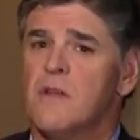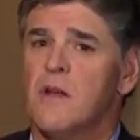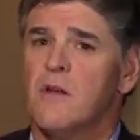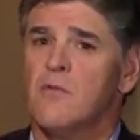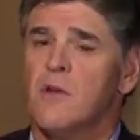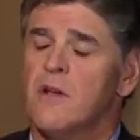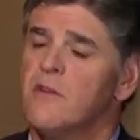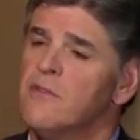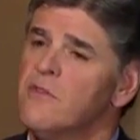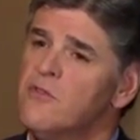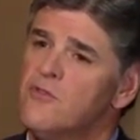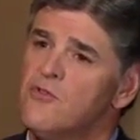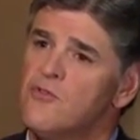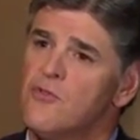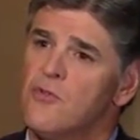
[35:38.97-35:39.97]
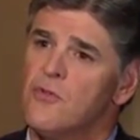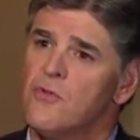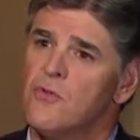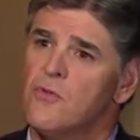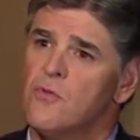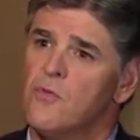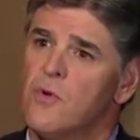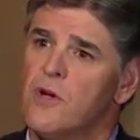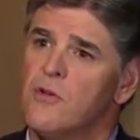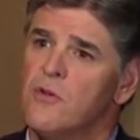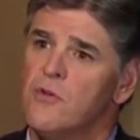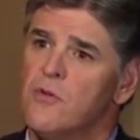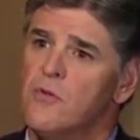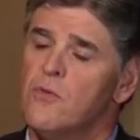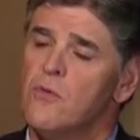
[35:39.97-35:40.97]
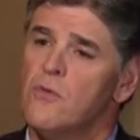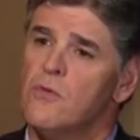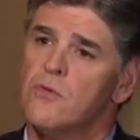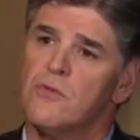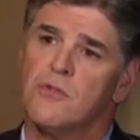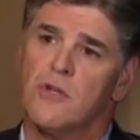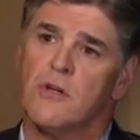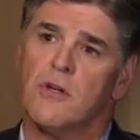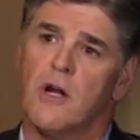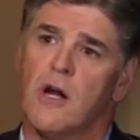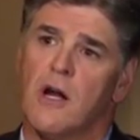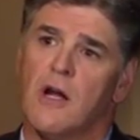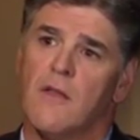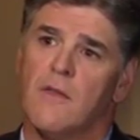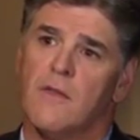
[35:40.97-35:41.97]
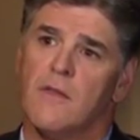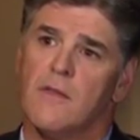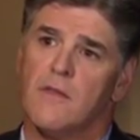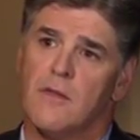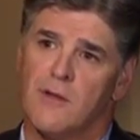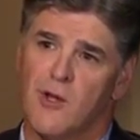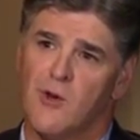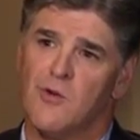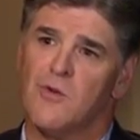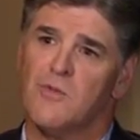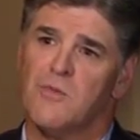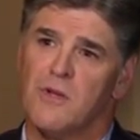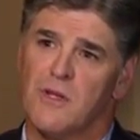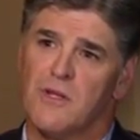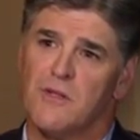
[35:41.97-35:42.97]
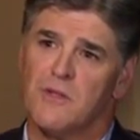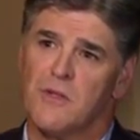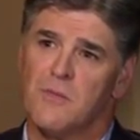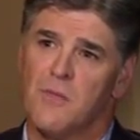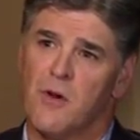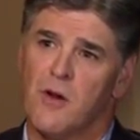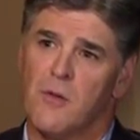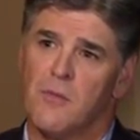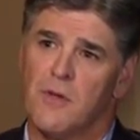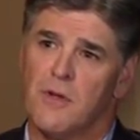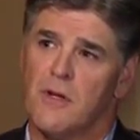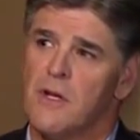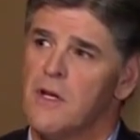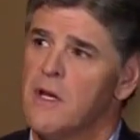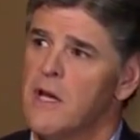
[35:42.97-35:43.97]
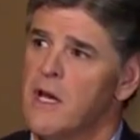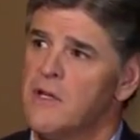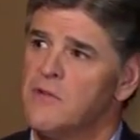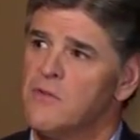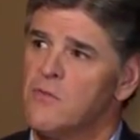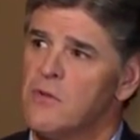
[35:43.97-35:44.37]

that I read, is this true, where you took on the local police department as it